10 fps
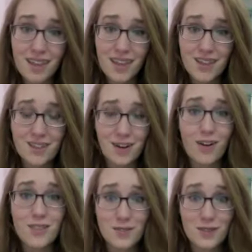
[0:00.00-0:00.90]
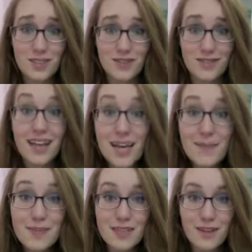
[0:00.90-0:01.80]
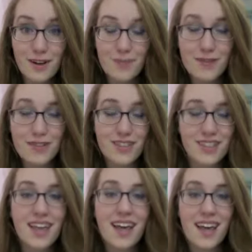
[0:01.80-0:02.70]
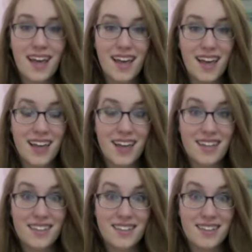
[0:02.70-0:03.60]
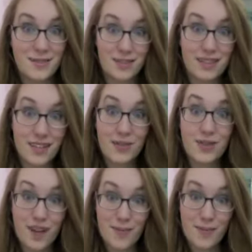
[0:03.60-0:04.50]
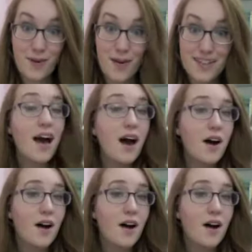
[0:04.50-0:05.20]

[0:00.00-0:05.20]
There's all sorts of types of art books, and they're really cool, I promise.